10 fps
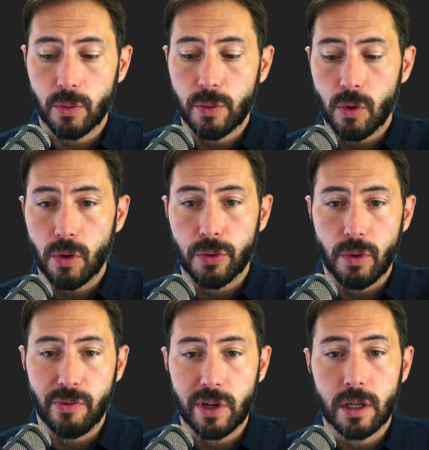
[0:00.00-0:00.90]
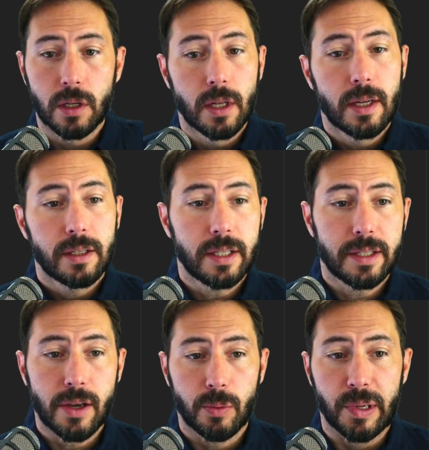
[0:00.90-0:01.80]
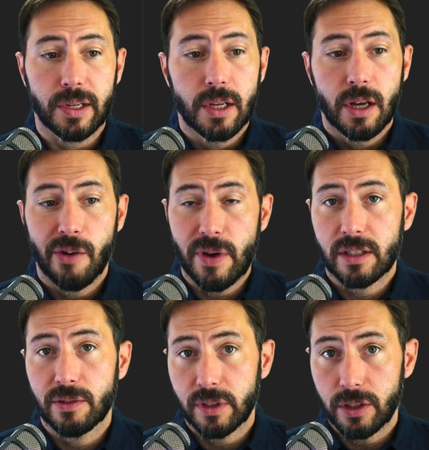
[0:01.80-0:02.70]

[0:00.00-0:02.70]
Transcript: We won't go through every detail, but effectively,